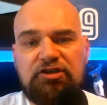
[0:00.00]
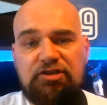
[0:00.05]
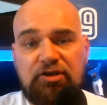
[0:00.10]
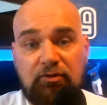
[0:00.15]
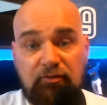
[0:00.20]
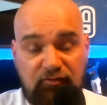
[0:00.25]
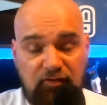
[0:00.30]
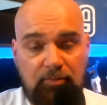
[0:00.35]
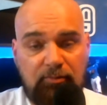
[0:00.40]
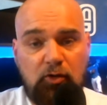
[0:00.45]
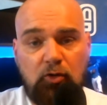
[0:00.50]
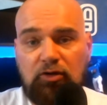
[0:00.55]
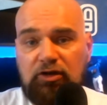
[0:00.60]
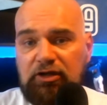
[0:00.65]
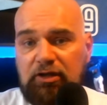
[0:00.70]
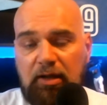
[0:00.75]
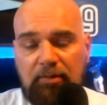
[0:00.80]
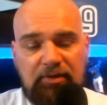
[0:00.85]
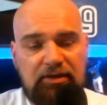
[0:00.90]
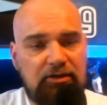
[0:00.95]
From Nola,
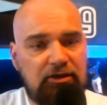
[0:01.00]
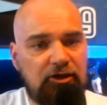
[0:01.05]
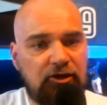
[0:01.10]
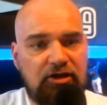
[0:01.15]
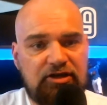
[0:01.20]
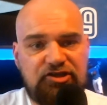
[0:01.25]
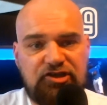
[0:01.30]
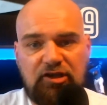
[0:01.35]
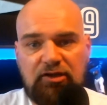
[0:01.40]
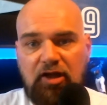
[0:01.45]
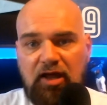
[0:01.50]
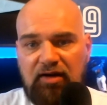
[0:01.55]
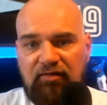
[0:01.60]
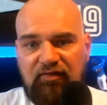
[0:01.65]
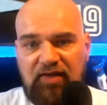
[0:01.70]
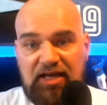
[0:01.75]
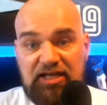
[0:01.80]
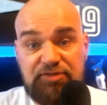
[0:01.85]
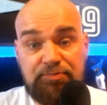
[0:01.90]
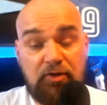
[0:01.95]
I mean, you're going to see a lot of
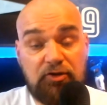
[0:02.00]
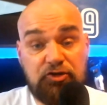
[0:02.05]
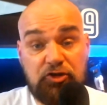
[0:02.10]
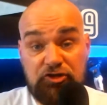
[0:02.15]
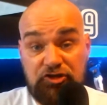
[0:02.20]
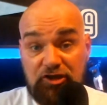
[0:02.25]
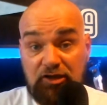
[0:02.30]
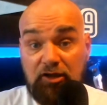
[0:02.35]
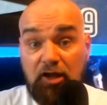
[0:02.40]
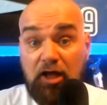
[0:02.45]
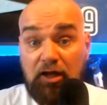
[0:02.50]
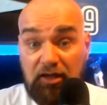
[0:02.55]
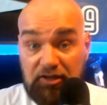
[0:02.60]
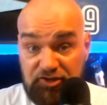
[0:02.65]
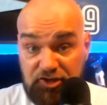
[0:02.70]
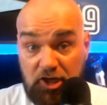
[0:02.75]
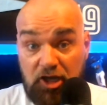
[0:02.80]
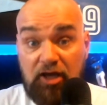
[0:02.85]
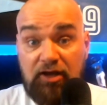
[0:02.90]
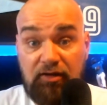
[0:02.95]
fastballs. You're going to see a
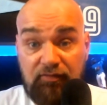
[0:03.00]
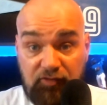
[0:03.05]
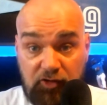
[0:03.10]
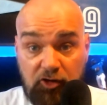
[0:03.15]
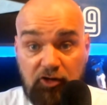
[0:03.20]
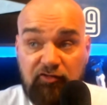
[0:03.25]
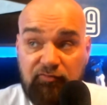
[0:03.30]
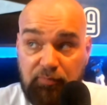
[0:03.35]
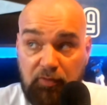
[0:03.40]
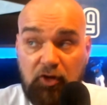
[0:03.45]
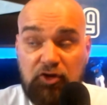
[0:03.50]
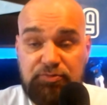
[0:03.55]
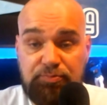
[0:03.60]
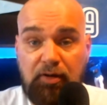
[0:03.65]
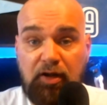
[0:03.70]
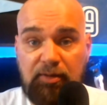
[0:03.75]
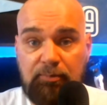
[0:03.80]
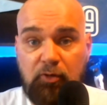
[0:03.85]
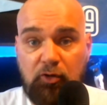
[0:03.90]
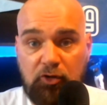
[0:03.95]
ton of curveballs,
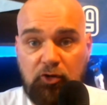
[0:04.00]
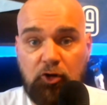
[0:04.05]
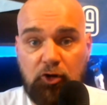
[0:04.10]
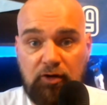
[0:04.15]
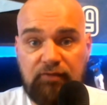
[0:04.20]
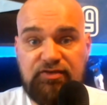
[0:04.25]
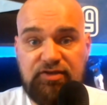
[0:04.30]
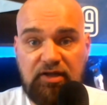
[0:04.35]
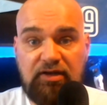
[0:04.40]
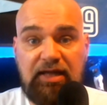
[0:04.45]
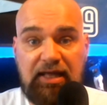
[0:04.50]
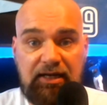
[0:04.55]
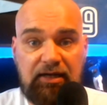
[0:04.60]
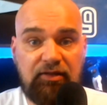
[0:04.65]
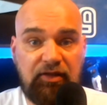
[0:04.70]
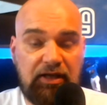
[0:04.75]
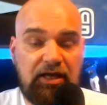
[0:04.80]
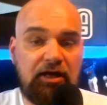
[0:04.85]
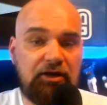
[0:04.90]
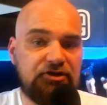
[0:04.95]
probably more curves than
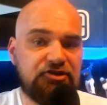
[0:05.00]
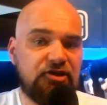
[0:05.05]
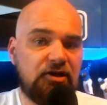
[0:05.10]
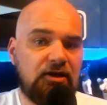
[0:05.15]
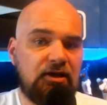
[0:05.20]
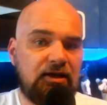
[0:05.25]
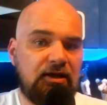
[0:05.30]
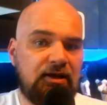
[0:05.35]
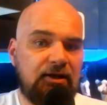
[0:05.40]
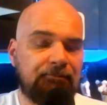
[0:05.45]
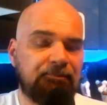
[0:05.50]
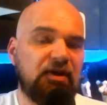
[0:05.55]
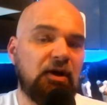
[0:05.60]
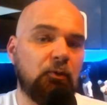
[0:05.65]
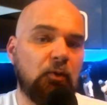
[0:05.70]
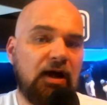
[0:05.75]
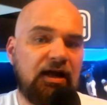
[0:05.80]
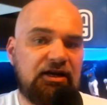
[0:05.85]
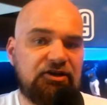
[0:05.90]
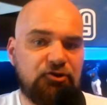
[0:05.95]
anything else. Now,
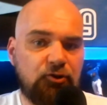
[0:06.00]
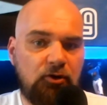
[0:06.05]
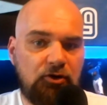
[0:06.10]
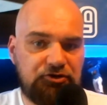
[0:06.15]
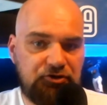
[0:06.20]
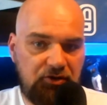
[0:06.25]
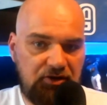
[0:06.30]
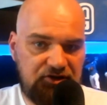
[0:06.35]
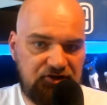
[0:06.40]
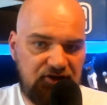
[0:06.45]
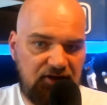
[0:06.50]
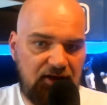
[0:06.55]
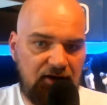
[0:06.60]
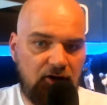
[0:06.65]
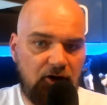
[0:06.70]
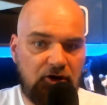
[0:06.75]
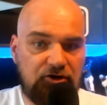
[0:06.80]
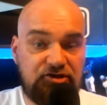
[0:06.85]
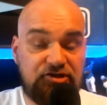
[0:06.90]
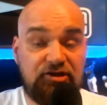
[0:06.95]
righties are also going to see that
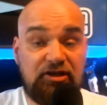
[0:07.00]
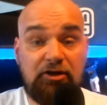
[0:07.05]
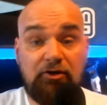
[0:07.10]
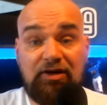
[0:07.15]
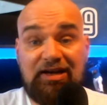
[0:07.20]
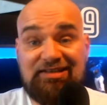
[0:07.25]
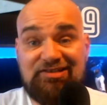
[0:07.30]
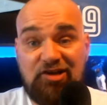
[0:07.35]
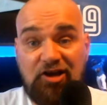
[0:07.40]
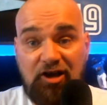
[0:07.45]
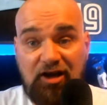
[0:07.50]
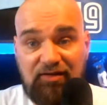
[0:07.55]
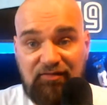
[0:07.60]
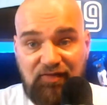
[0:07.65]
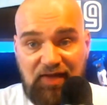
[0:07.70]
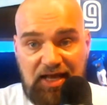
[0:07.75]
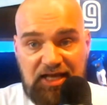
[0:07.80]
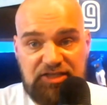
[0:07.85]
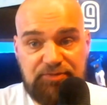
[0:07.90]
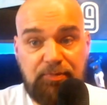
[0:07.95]
hard sinker. He has a cut
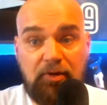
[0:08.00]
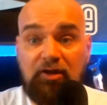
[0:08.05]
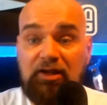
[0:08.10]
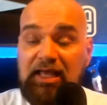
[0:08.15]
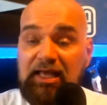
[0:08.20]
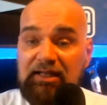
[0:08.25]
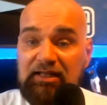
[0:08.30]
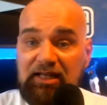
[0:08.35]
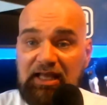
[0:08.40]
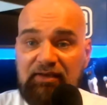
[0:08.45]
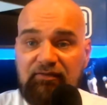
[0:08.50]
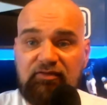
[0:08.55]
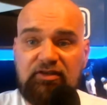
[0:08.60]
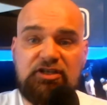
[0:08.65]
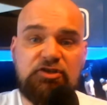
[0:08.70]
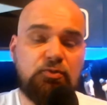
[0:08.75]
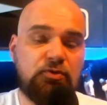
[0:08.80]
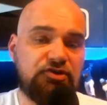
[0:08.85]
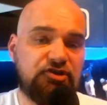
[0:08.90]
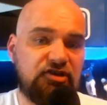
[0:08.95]
fastball, and
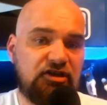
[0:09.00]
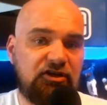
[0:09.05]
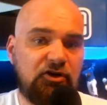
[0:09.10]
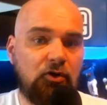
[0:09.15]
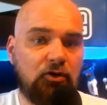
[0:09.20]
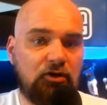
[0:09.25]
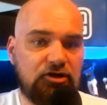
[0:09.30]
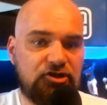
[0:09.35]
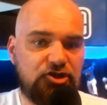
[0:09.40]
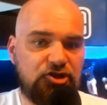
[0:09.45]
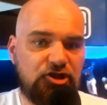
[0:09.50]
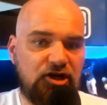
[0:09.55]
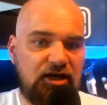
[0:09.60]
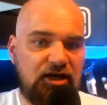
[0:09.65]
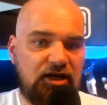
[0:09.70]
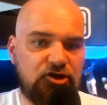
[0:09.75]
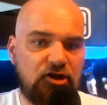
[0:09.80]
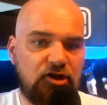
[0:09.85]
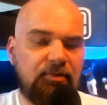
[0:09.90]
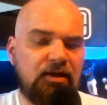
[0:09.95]
lefties will see Nola's
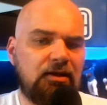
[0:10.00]
changeup.